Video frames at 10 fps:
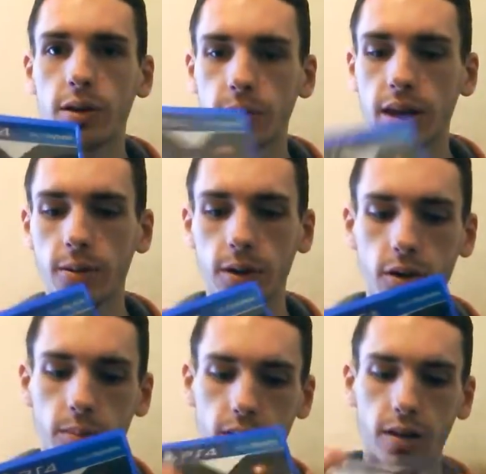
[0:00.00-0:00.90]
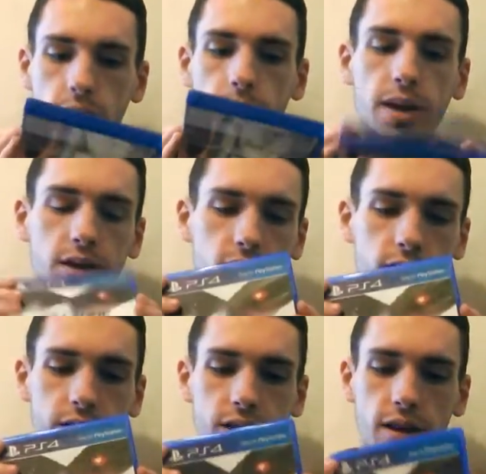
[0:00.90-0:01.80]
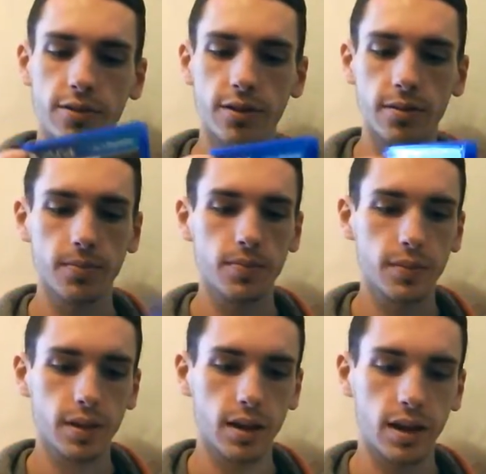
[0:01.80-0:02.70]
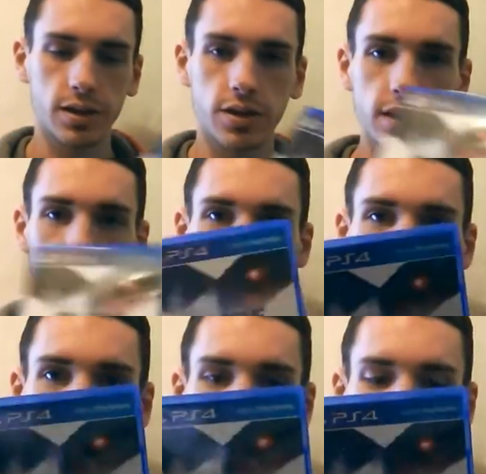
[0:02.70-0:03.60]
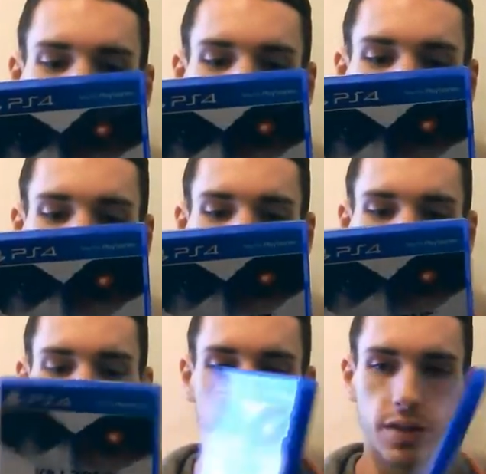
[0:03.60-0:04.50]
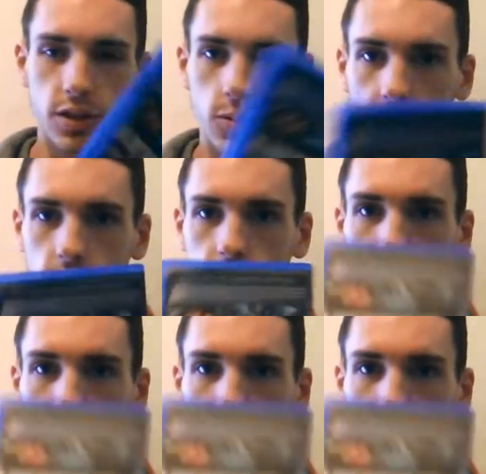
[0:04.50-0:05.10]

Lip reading: you get when you open a lot of PS3 stuff. So this is Killzone Shadowfall. This one